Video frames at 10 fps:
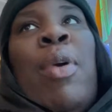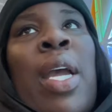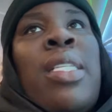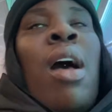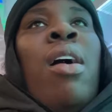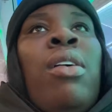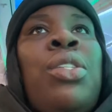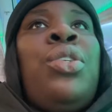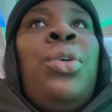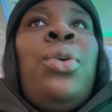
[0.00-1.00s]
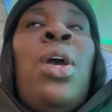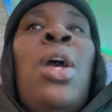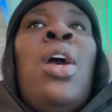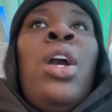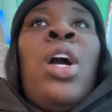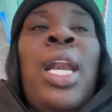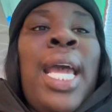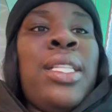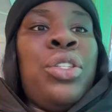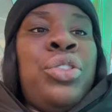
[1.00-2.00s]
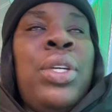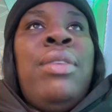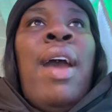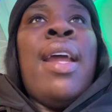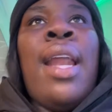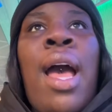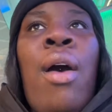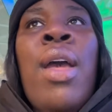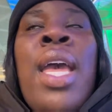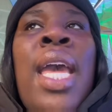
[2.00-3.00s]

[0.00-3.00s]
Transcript: going to Argos to collect the tree right now.